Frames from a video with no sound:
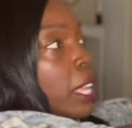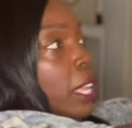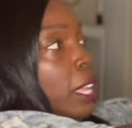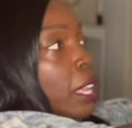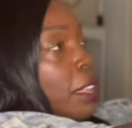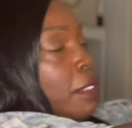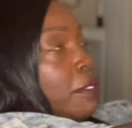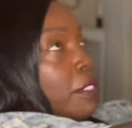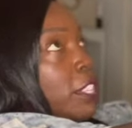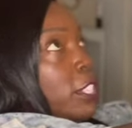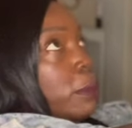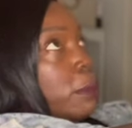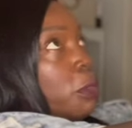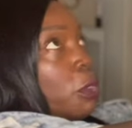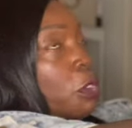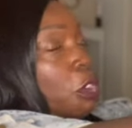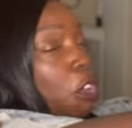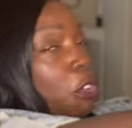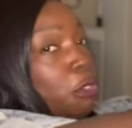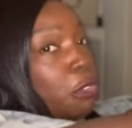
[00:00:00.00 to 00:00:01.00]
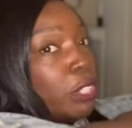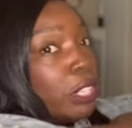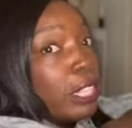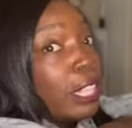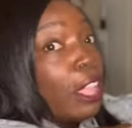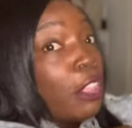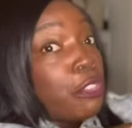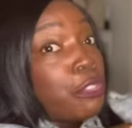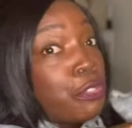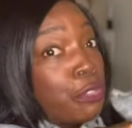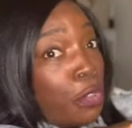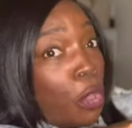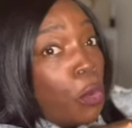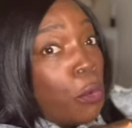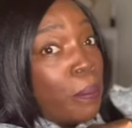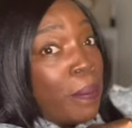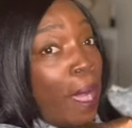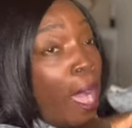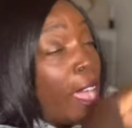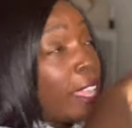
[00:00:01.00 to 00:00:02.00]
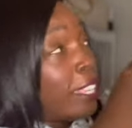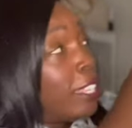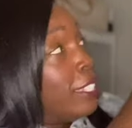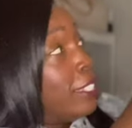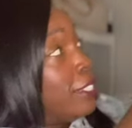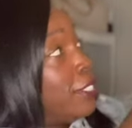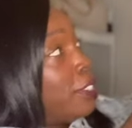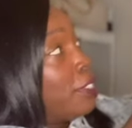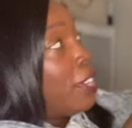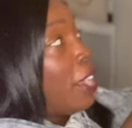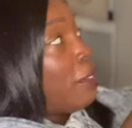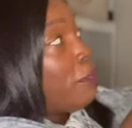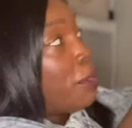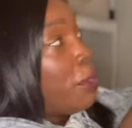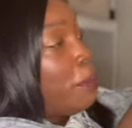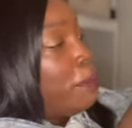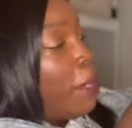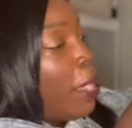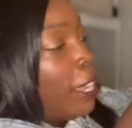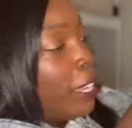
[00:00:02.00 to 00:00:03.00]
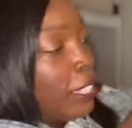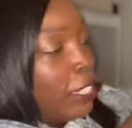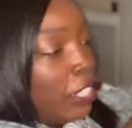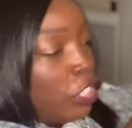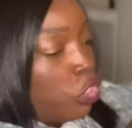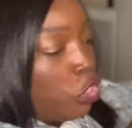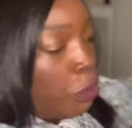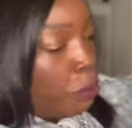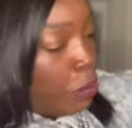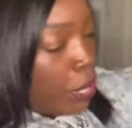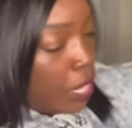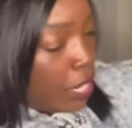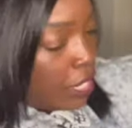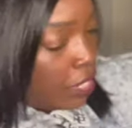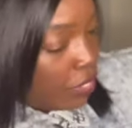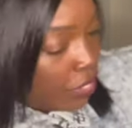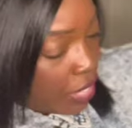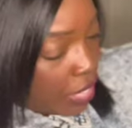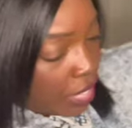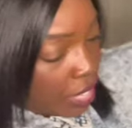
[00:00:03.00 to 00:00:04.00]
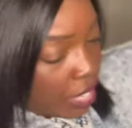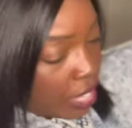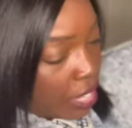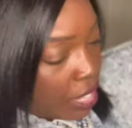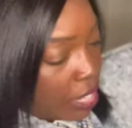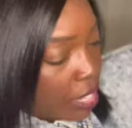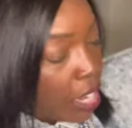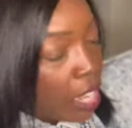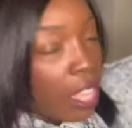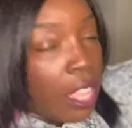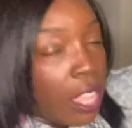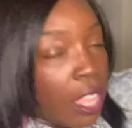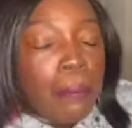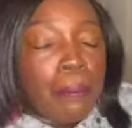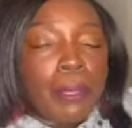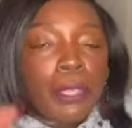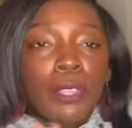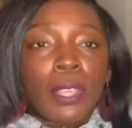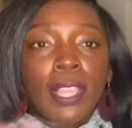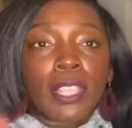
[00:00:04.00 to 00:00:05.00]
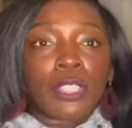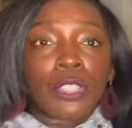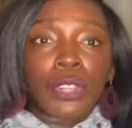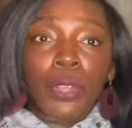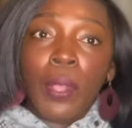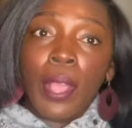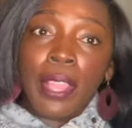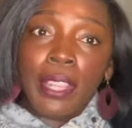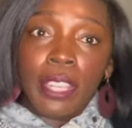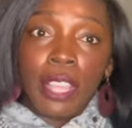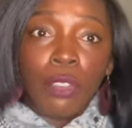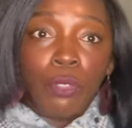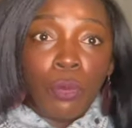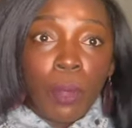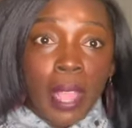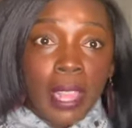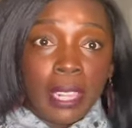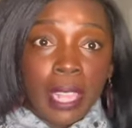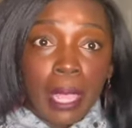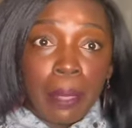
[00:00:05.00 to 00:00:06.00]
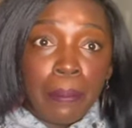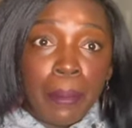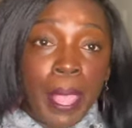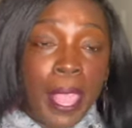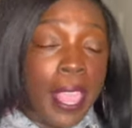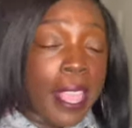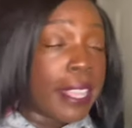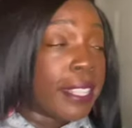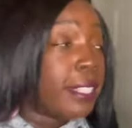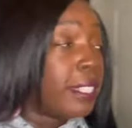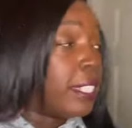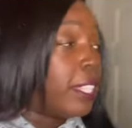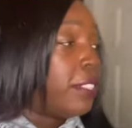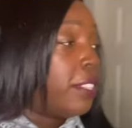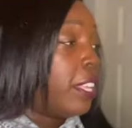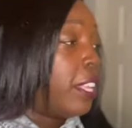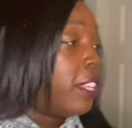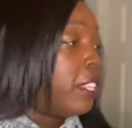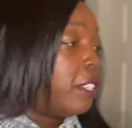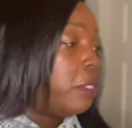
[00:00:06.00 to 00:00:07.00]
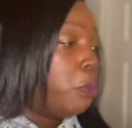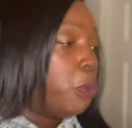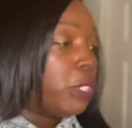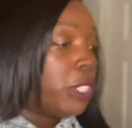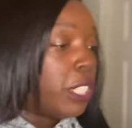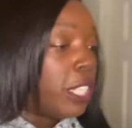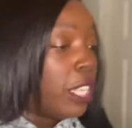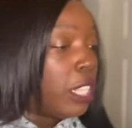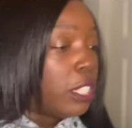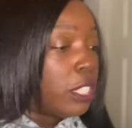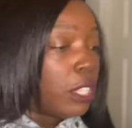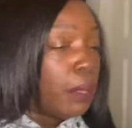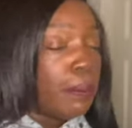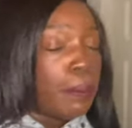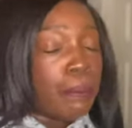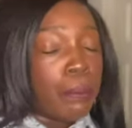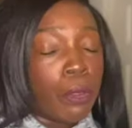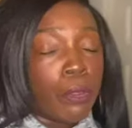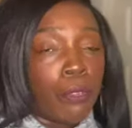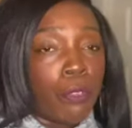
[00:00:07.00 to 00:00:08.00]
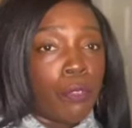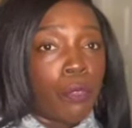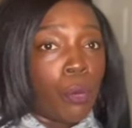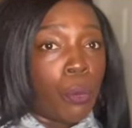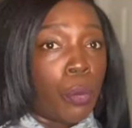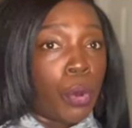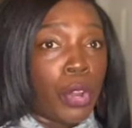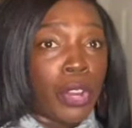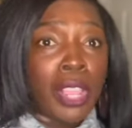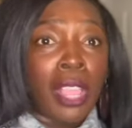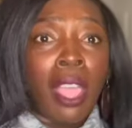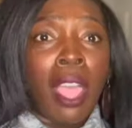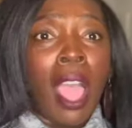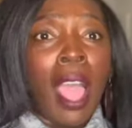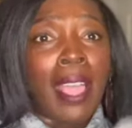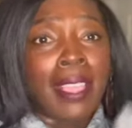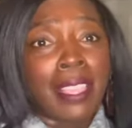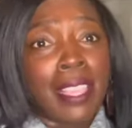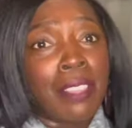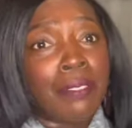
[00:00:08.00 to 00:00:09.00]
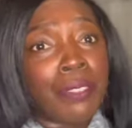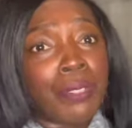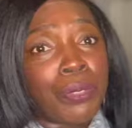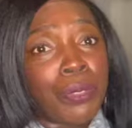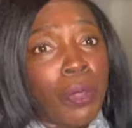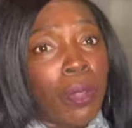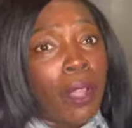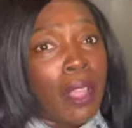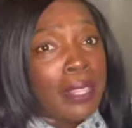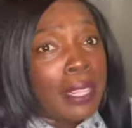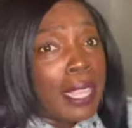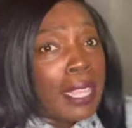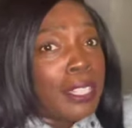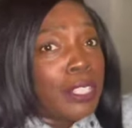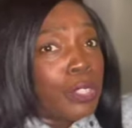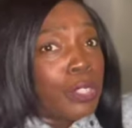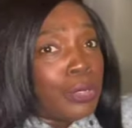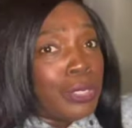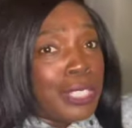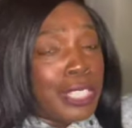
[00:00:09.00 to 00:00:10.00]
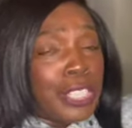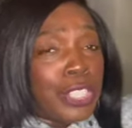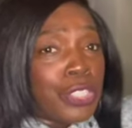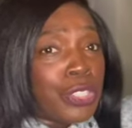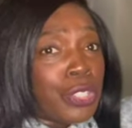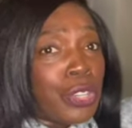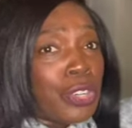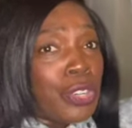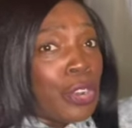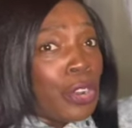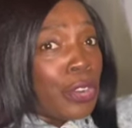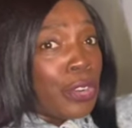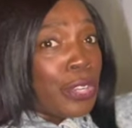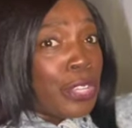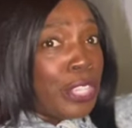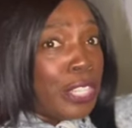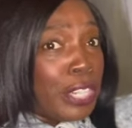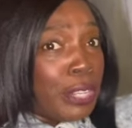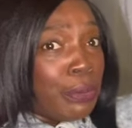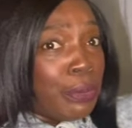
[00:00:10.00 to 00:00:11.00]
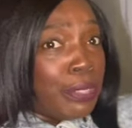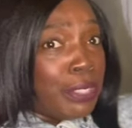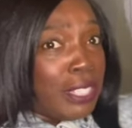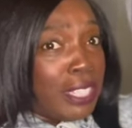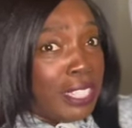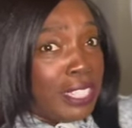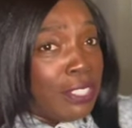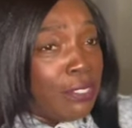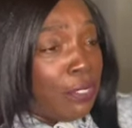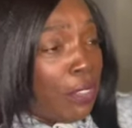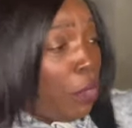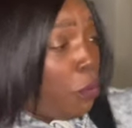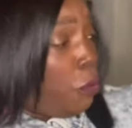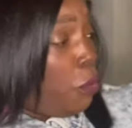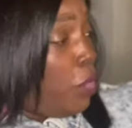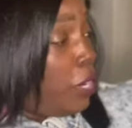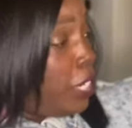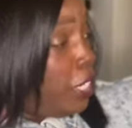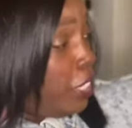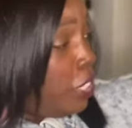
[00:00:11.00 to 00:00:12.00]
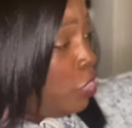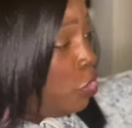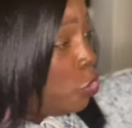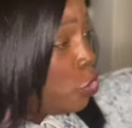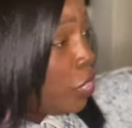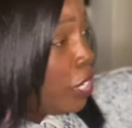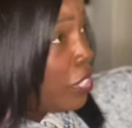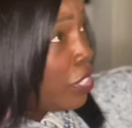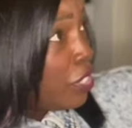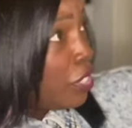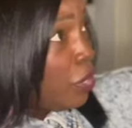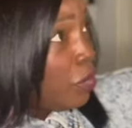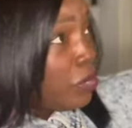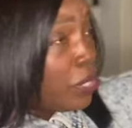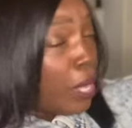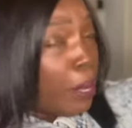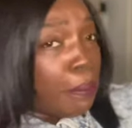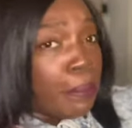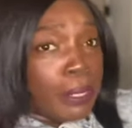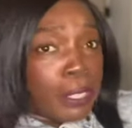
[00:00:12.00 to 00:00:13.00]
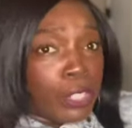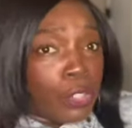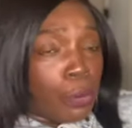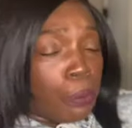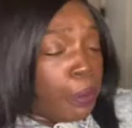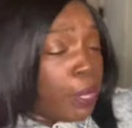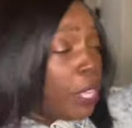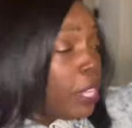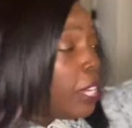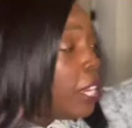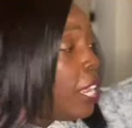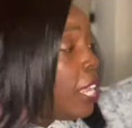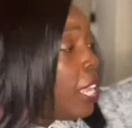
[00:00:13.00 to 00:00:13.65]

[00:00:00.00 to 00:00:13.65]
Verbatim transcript: invisible or really like faux pockets. They're not real pockets that you can put anything in. But you guys know I love wide leg pants. I think, once again, it's going to be perfect for work. I could even throw on like a little t-shirt or hoodie with these if I wanted to dress those up a little bit.